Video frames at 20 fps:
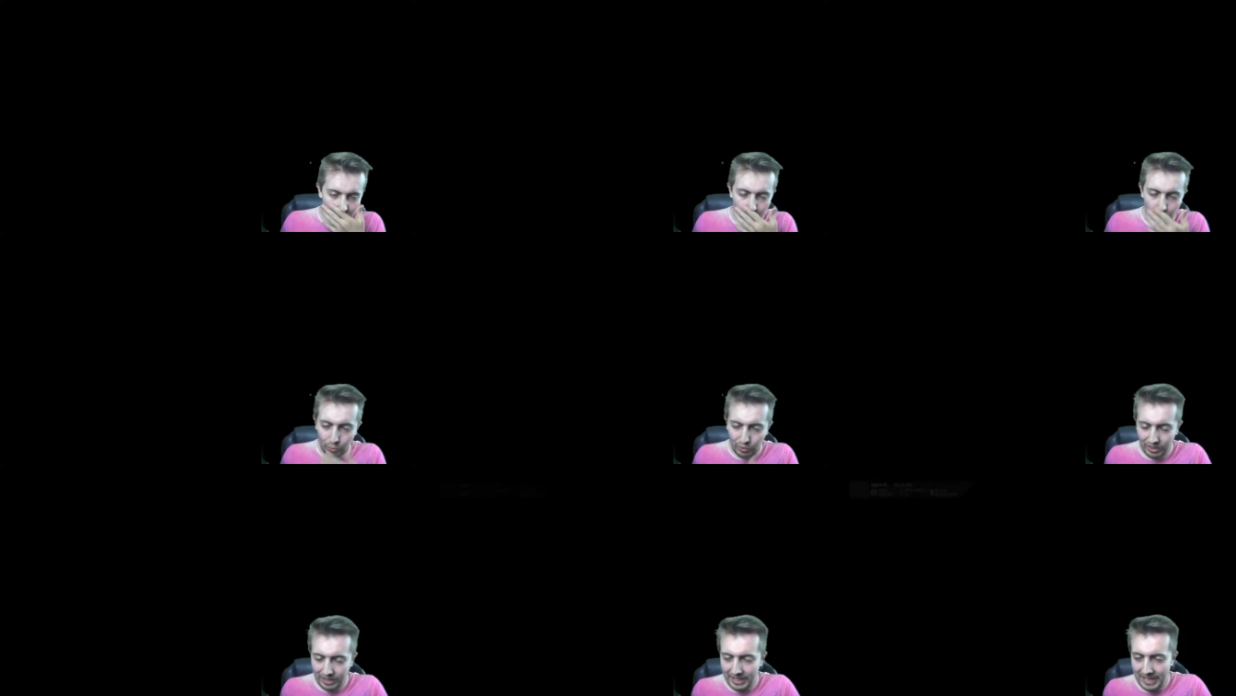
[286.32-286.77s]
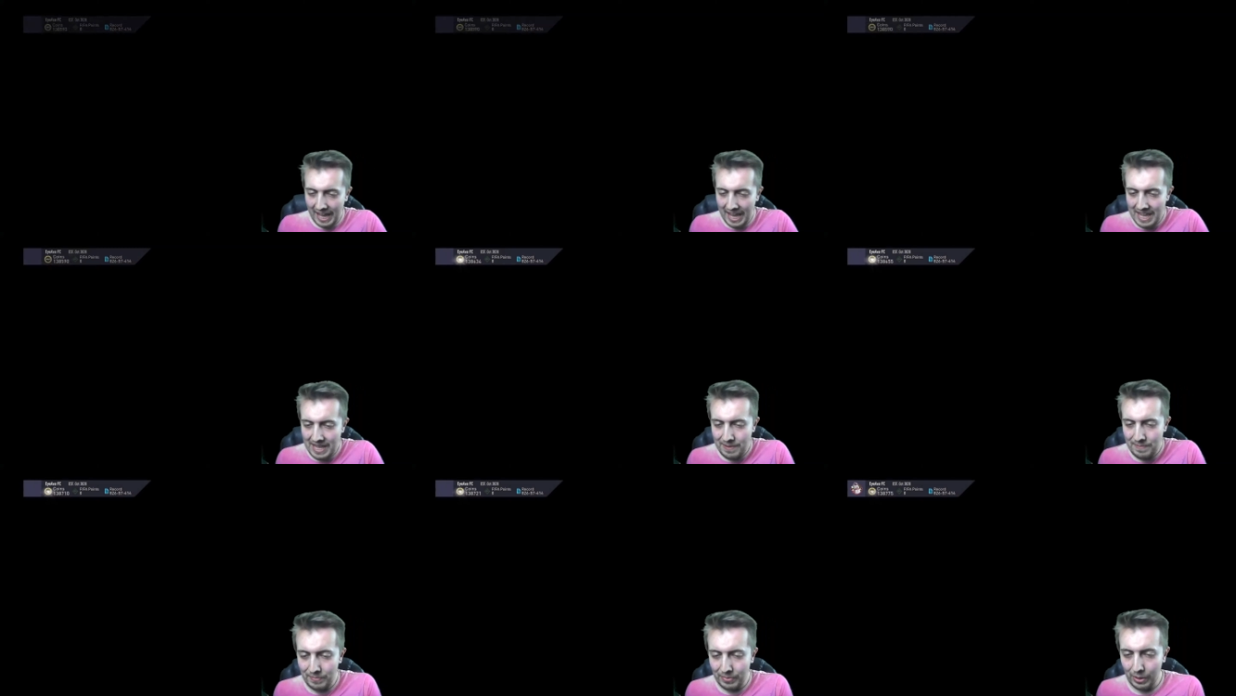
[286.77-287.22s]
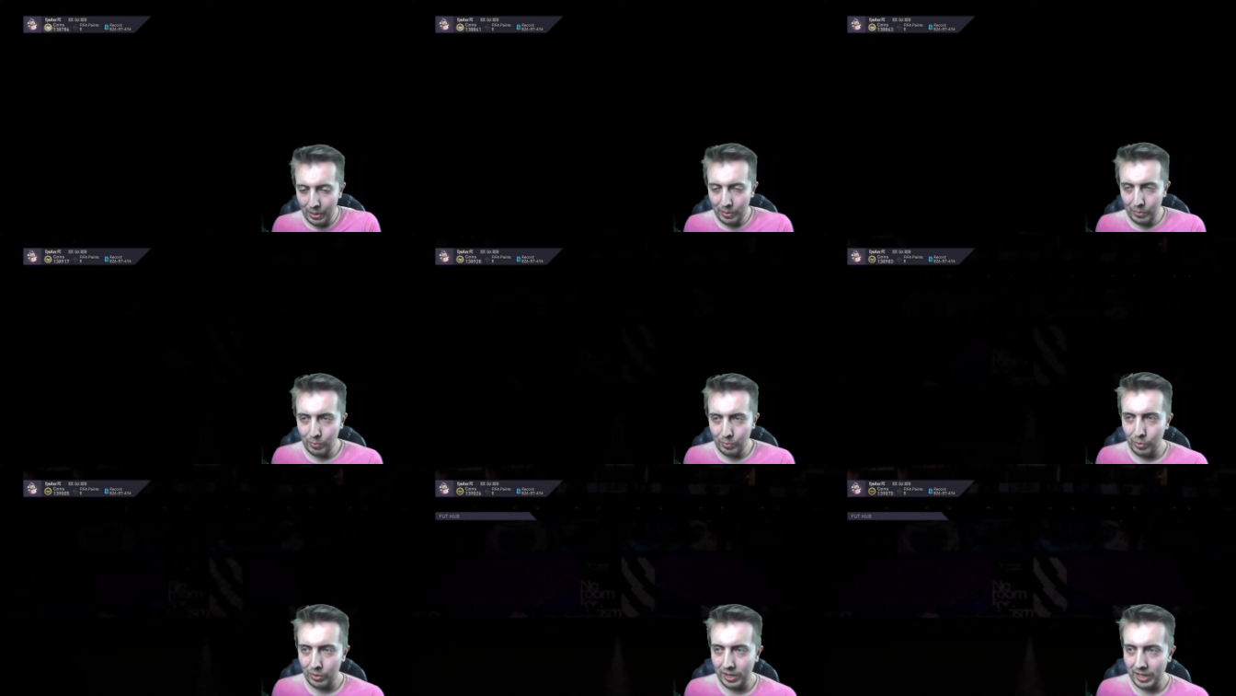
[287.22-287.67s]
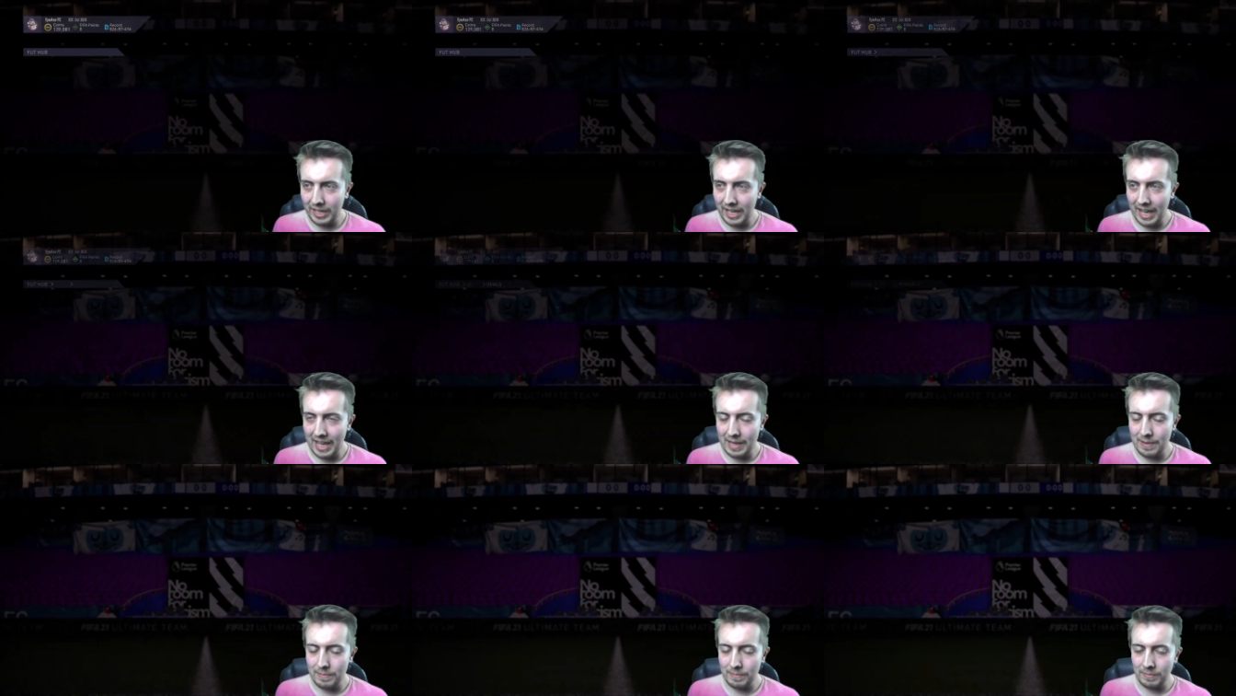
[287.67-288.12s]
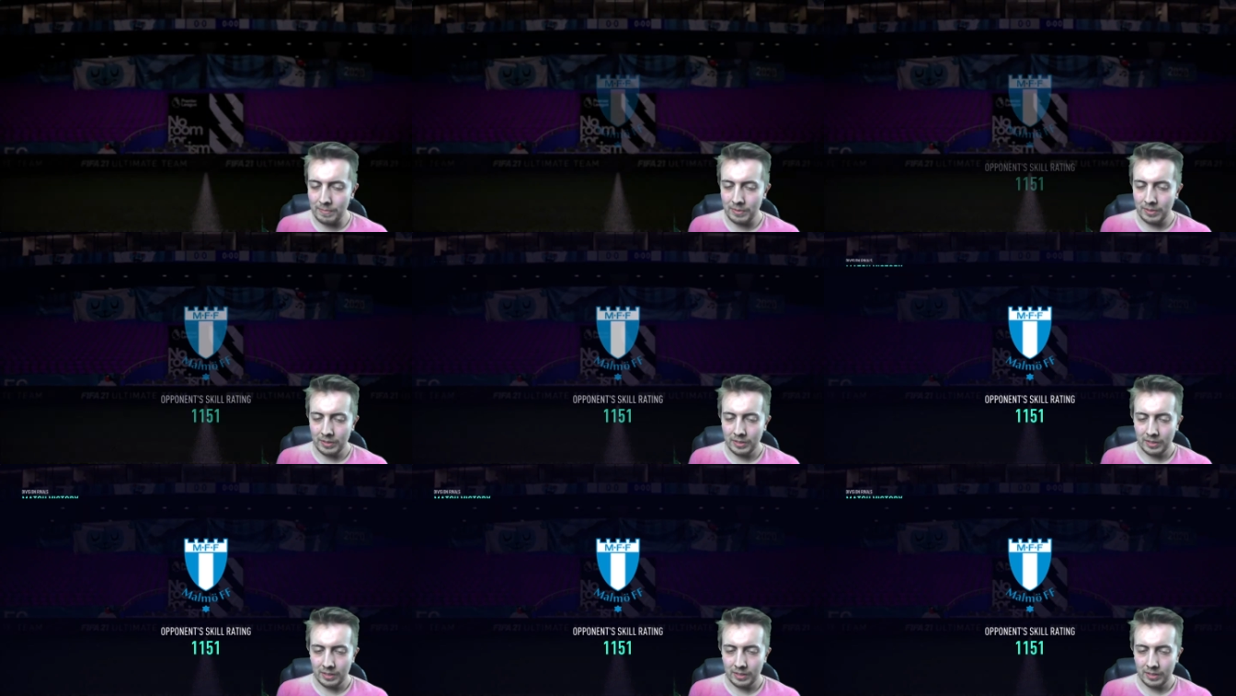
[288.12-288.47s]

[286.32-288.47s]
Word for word: What a game, though. What a game.